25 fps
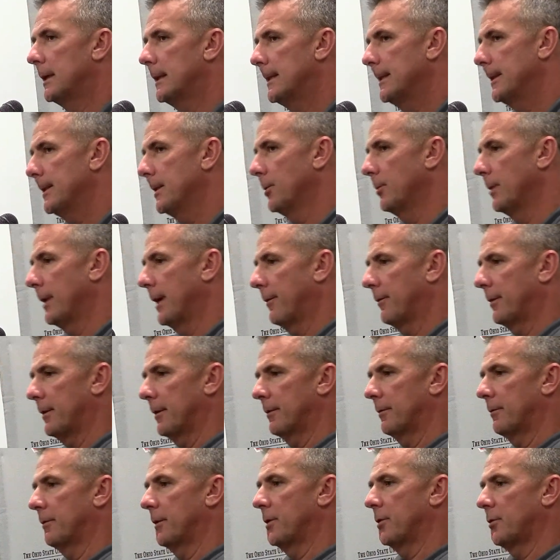You would have
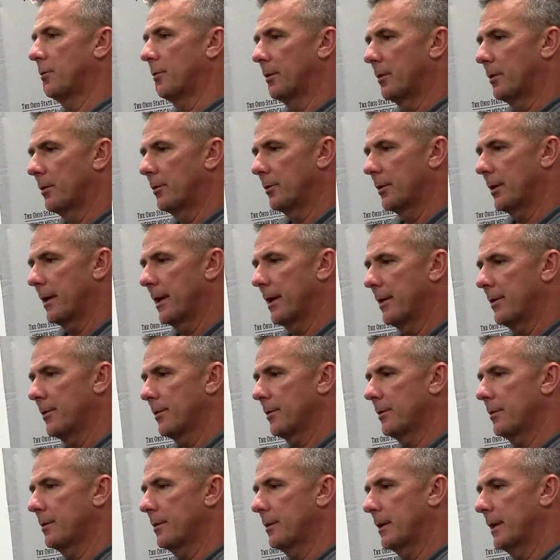to visit with those
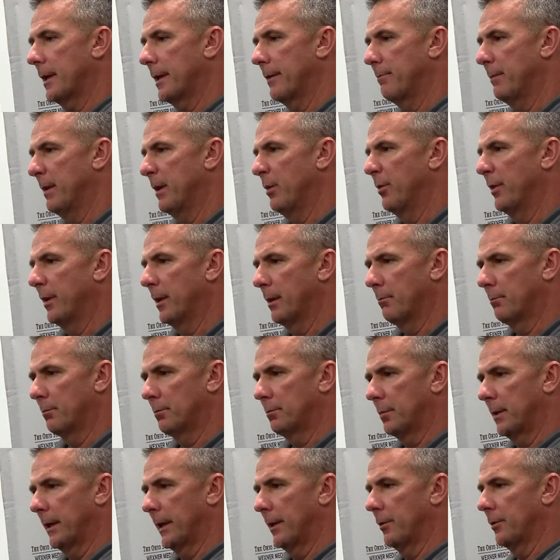guys. I meet with them
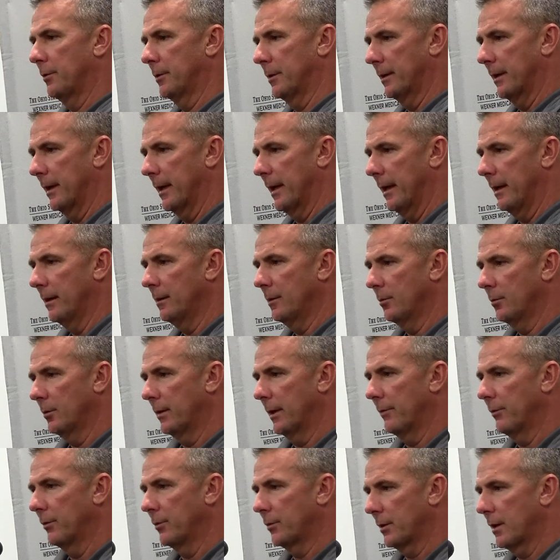later today. We'll
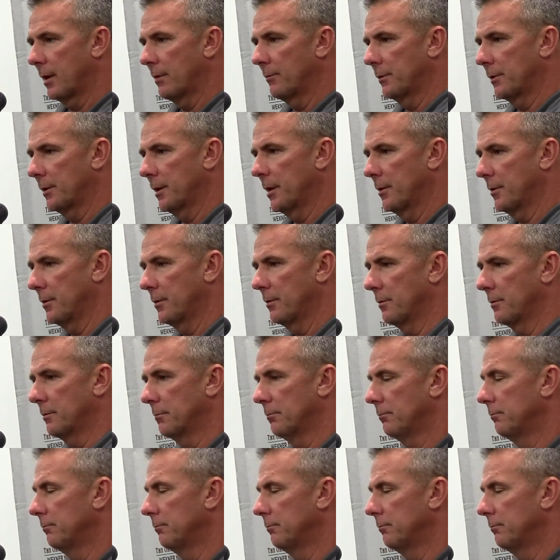have those conversations.